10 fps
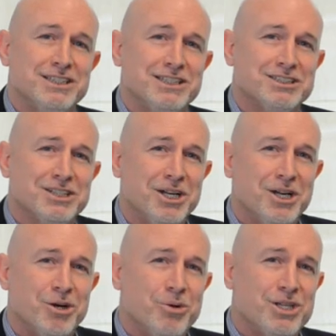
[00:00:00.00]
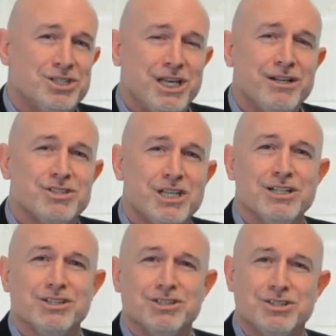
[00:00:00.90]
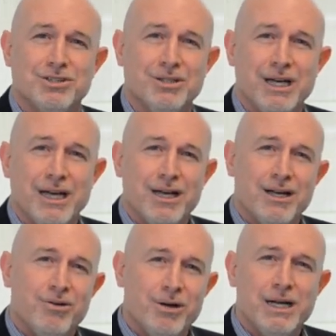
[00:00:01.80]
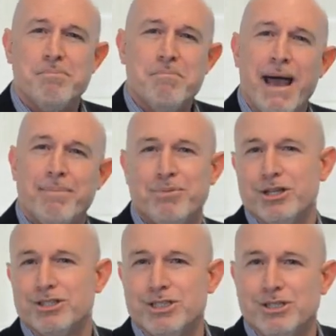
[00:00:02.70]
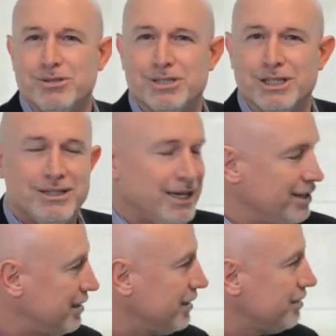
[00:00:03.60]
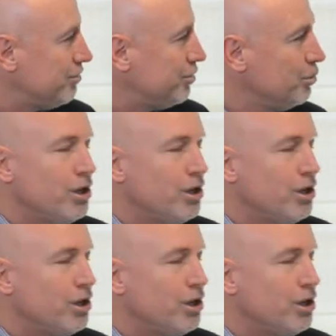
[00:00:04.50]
us with a set of skills to really map those issues and think them through